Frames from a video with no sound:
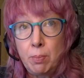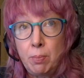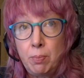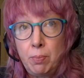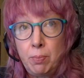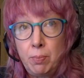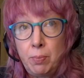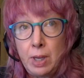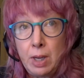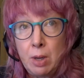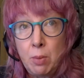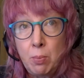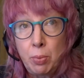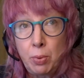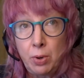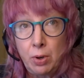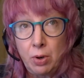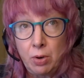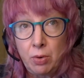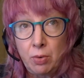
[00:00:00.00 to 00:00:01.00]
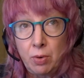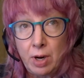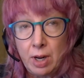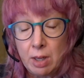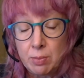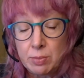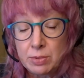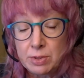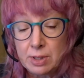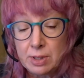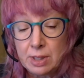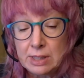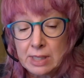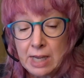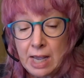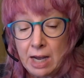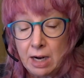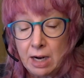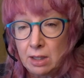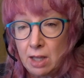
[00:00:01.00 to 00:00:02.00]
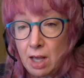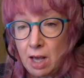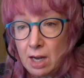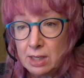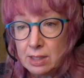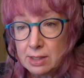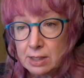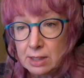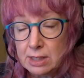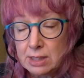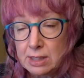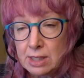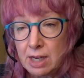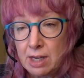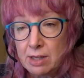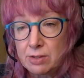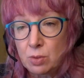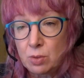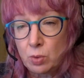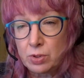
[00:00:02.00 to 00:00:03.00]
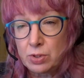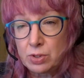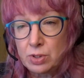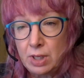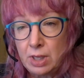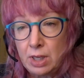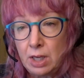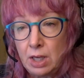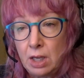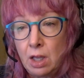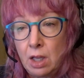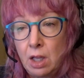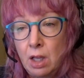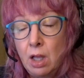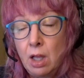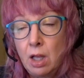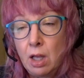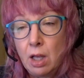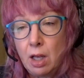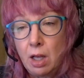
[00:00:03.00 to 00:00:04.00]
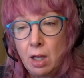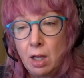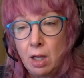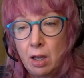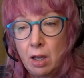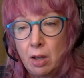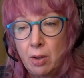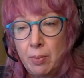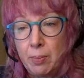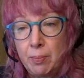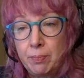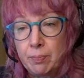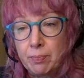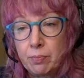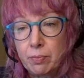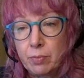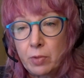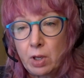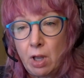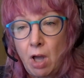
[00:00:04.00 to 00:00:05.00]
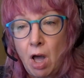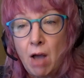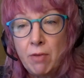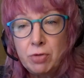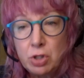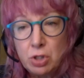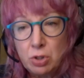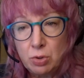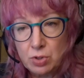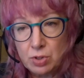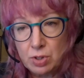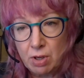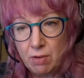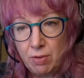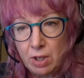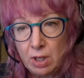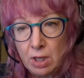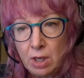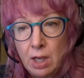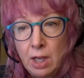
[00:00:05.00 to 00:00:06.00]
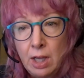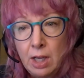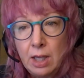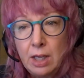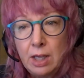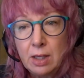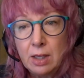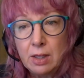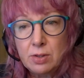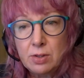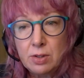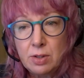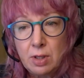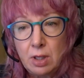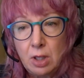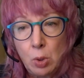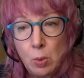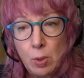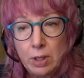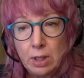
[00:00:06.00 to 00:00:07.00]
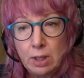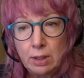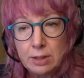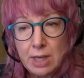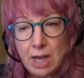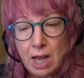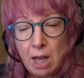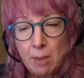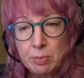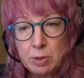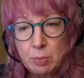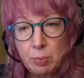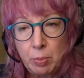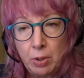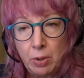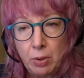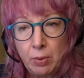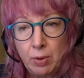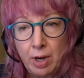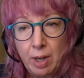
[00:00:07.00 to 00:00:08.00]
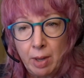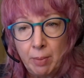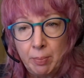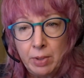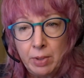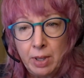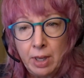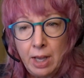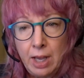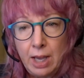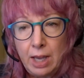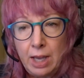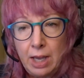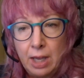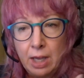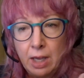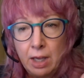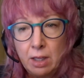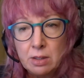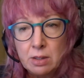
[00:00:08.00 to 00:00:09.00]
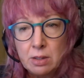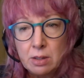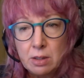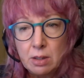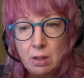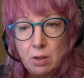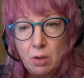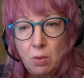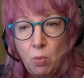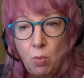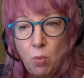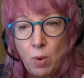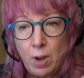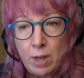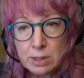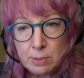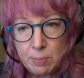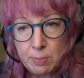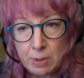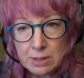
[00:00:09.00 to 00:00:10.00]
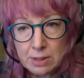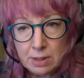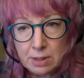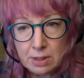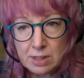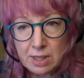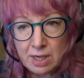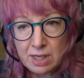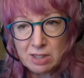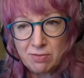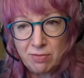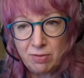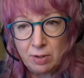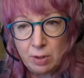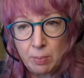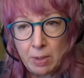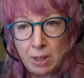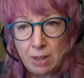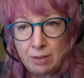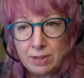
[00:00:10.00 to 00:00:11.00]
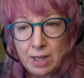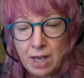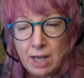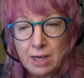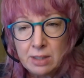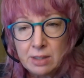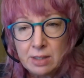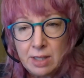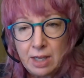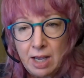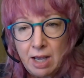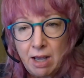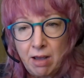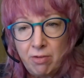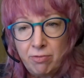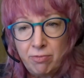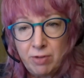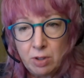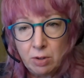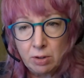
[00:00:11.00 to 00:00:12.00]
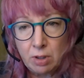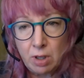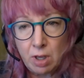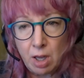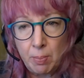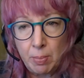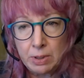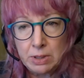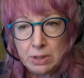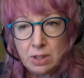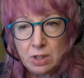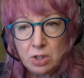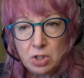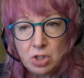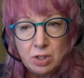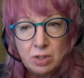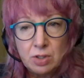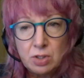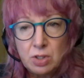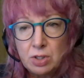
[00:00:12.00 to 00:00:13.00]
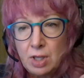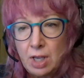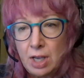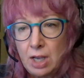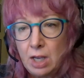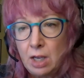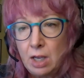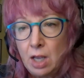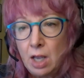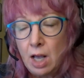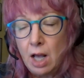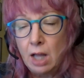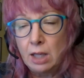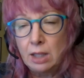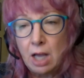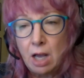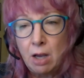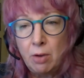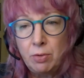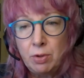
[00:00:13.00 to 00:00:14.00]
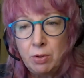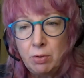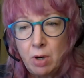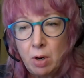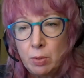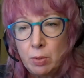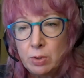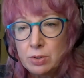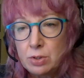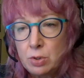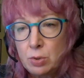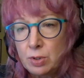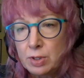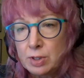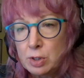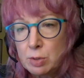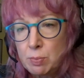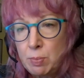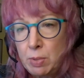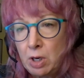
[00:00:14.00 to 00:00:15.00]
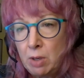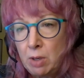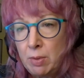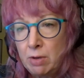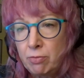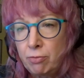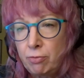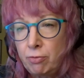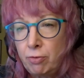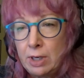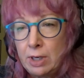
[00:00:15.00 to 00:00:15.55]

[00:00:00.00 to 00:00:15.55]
of the big programs that's had a lot of success, and we're seeing offshoots of it, is the UNL TAPS program. And what's been successful about that is they have field competitions. They allow the growers to experiment